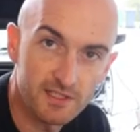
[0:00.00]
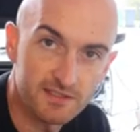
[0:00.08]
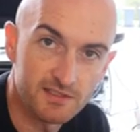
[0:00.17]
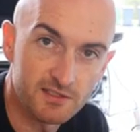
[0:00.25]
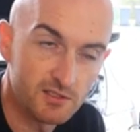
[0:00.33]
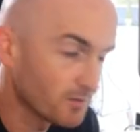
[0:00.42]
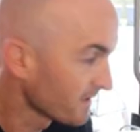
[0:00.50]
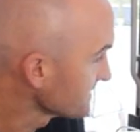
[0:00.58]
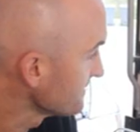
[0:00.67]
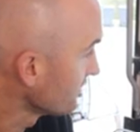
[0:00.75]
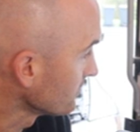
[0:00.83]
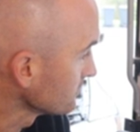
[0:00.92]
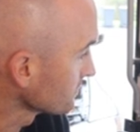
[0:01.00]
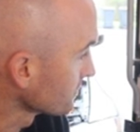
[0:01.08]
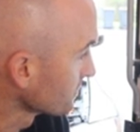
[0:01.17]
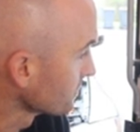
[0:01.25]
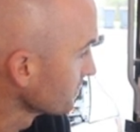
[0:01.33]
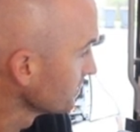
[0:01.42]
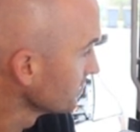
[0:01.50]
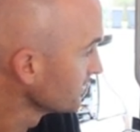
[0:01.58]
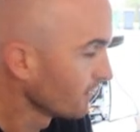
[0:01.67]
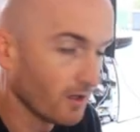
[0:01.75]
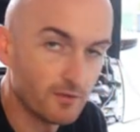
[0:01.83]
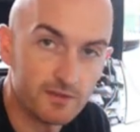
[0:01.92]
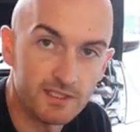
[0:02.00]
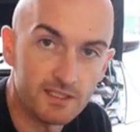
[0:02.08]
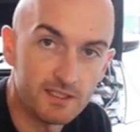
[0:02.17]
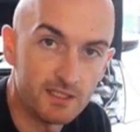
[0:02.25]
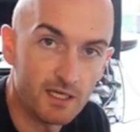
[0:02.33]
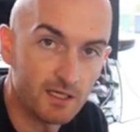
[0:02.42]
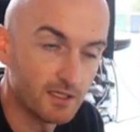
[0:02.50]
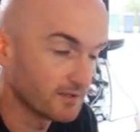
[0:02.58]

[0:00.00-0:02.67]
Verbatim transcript: set it to 20 volts on the uh,